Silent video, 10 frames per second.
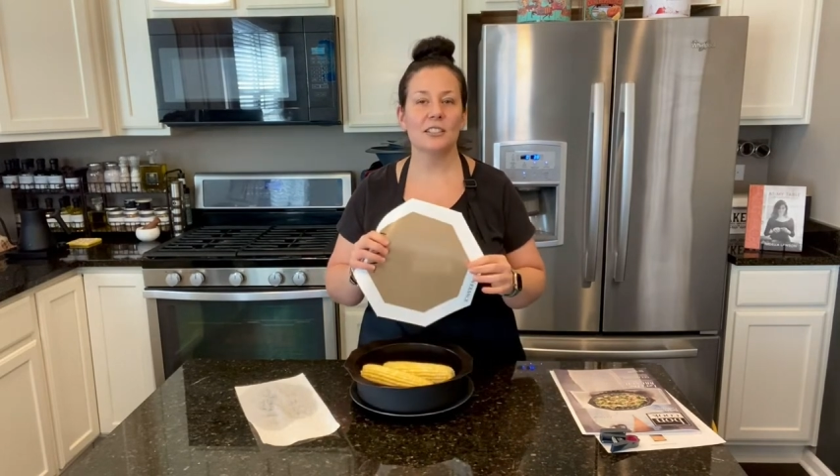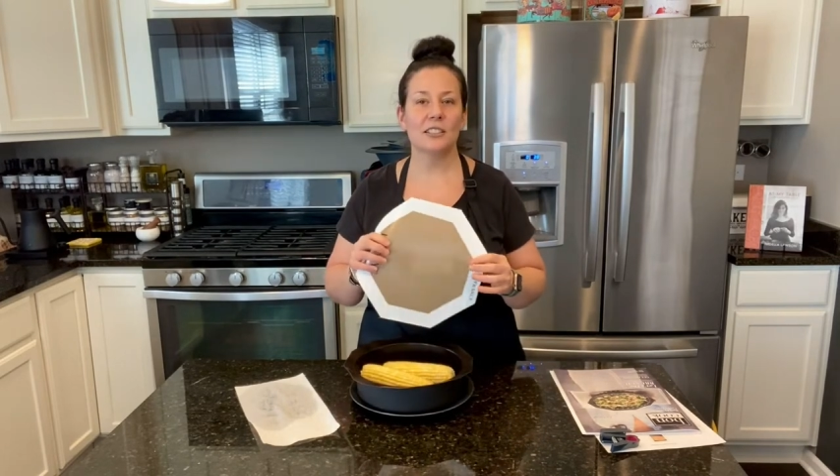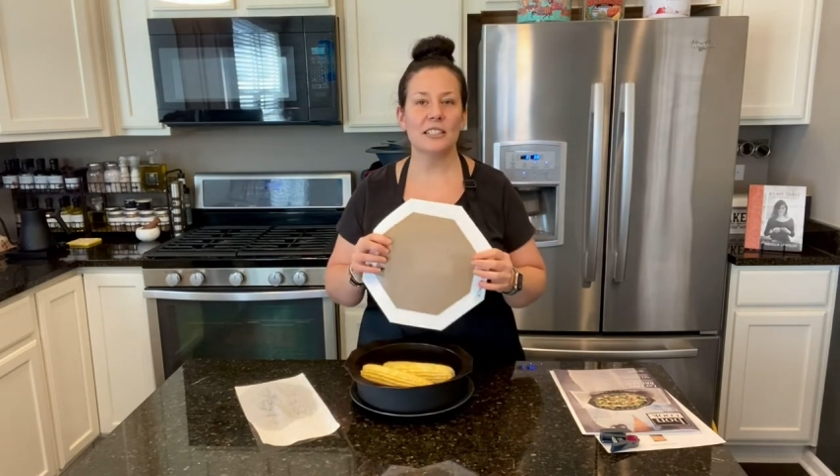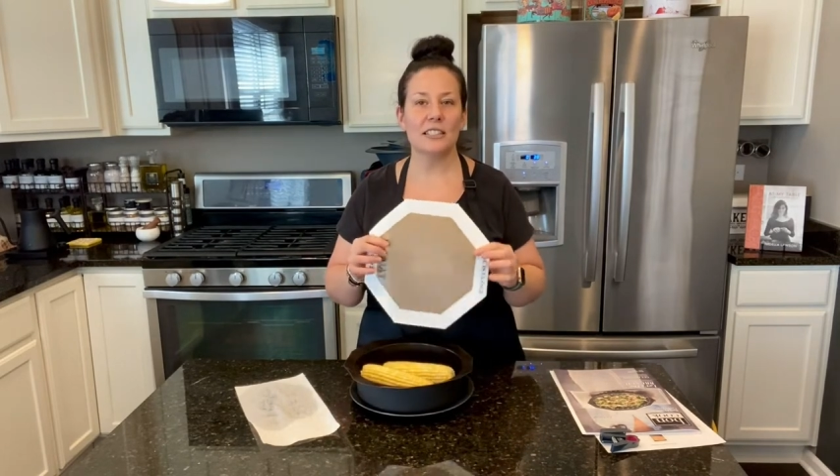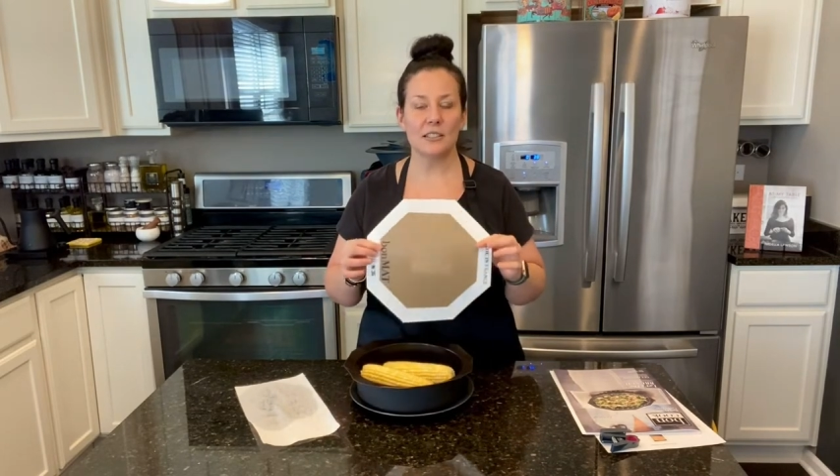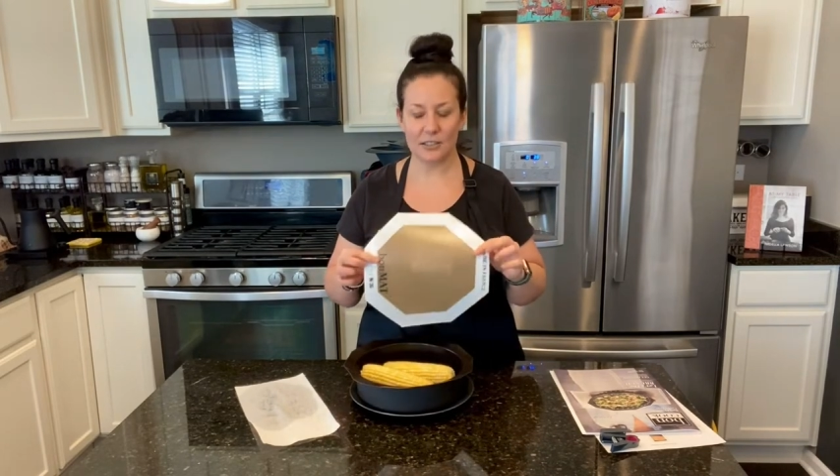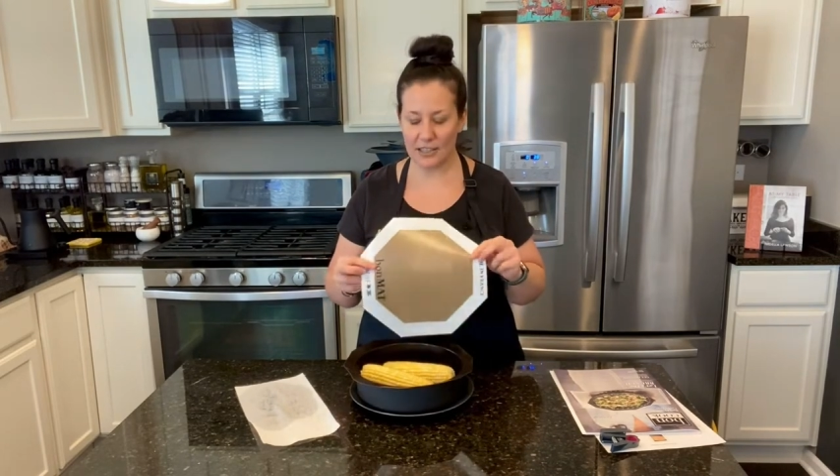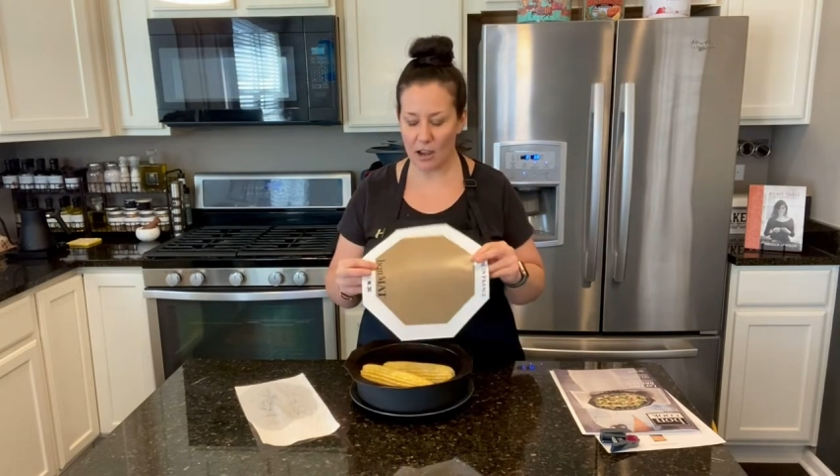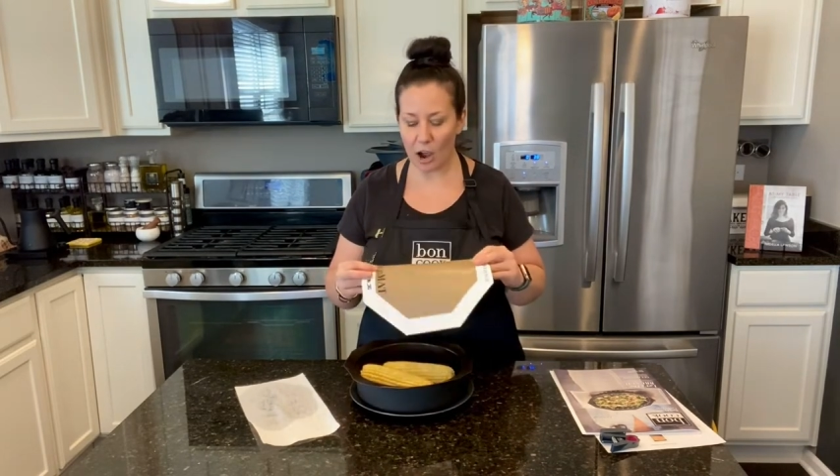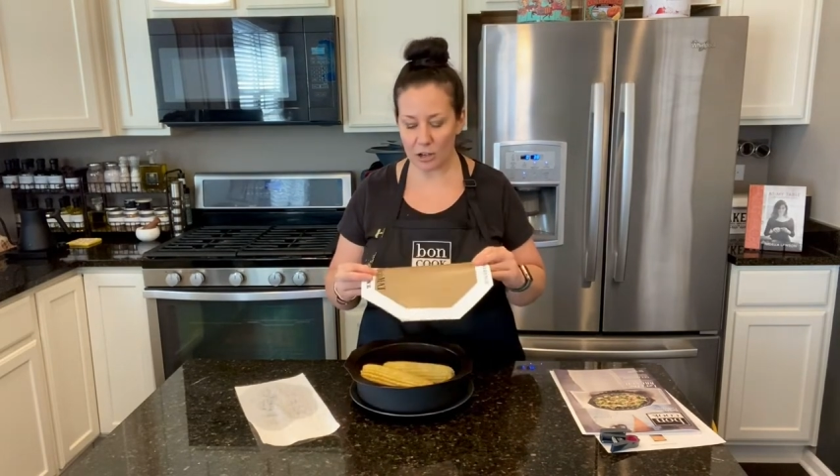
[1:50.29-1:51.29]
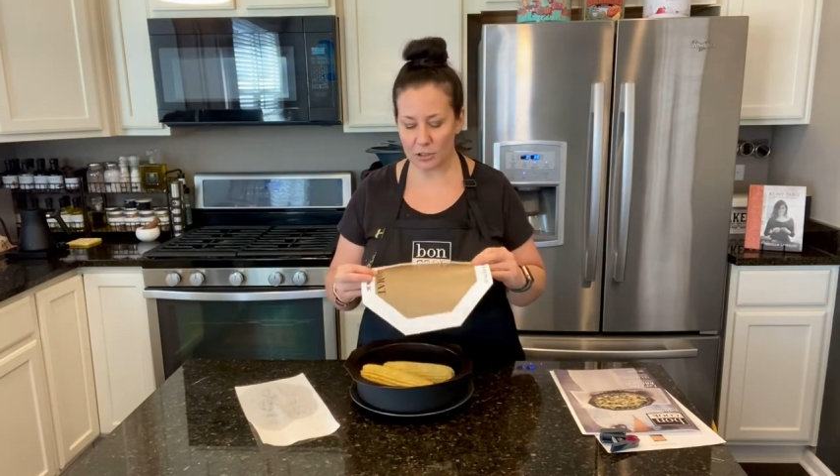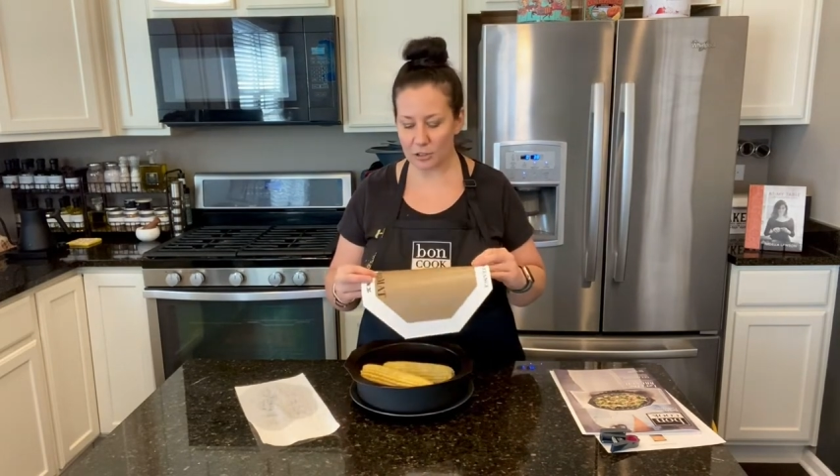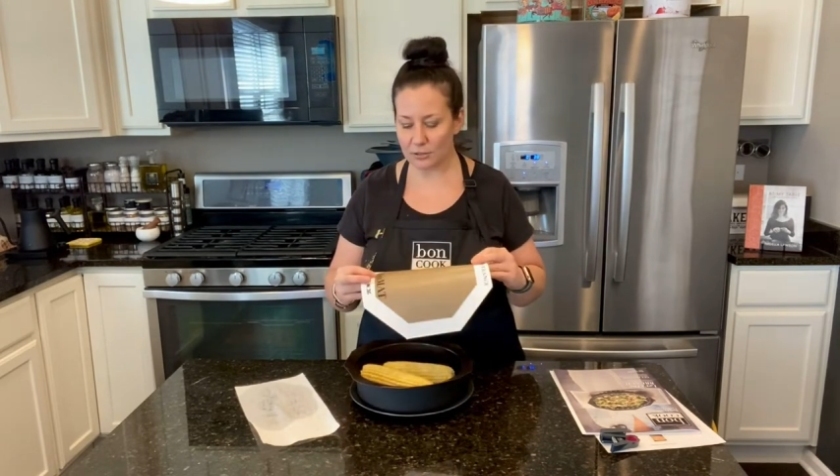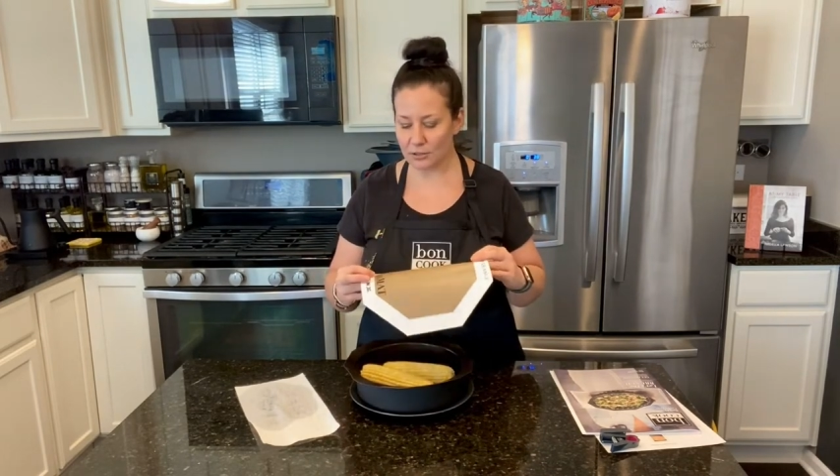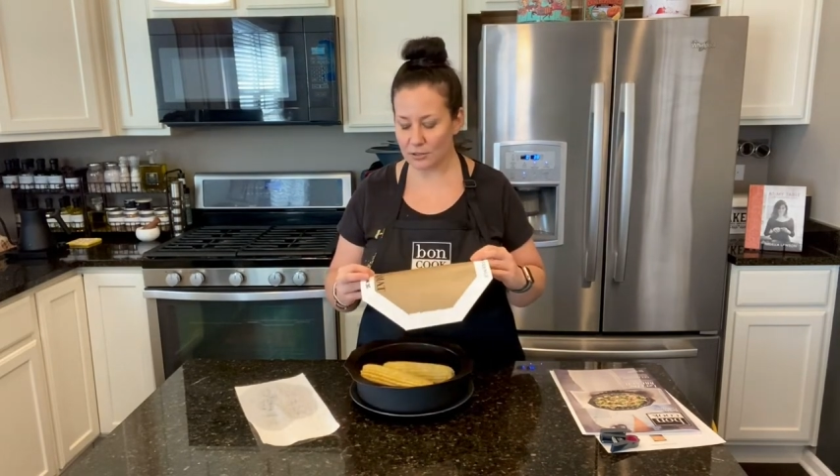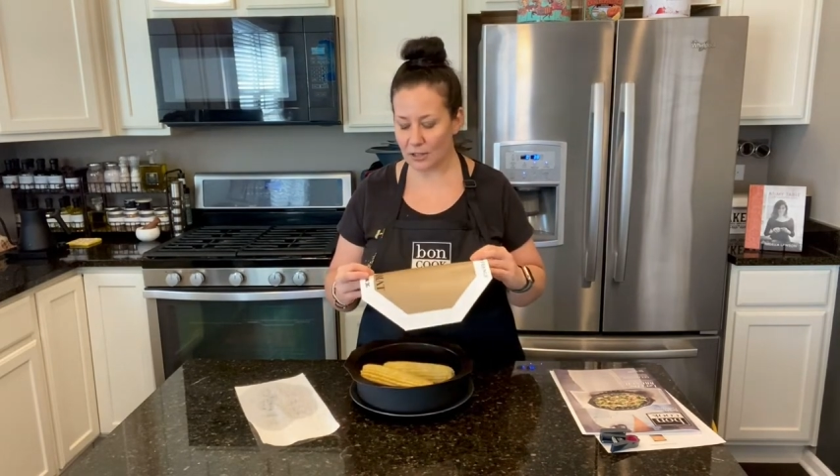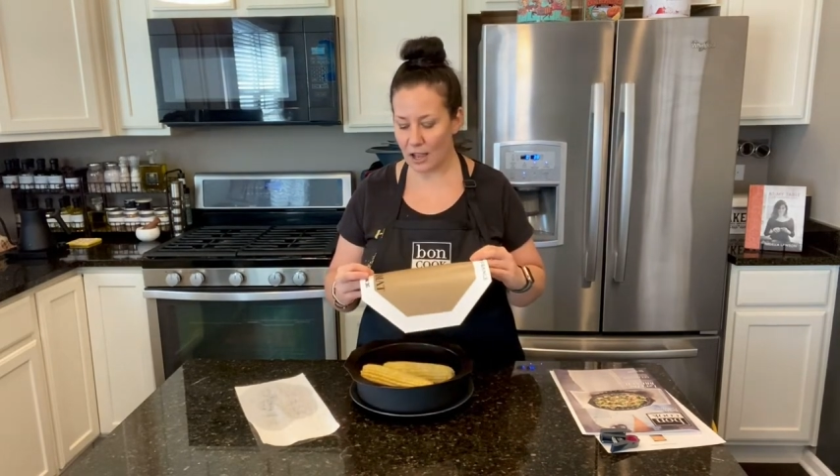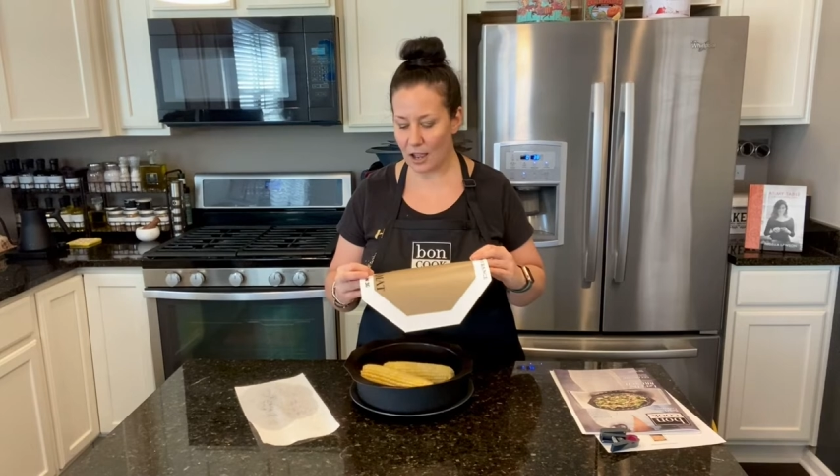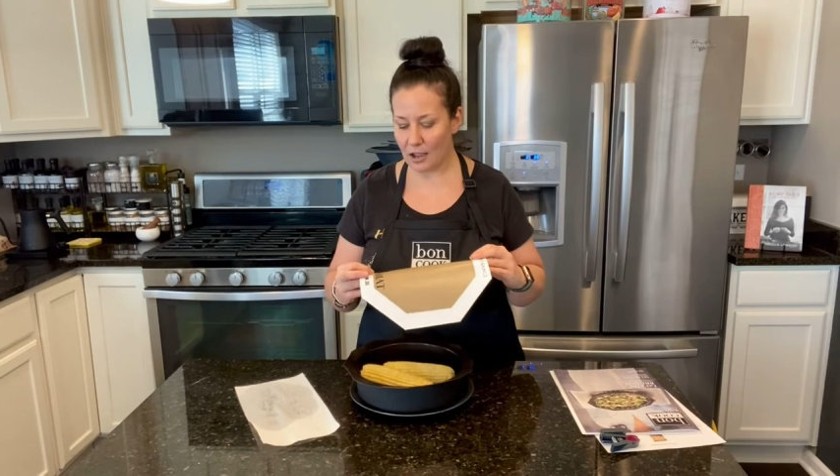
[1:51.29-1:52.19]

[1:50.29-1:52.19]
this is the octagonal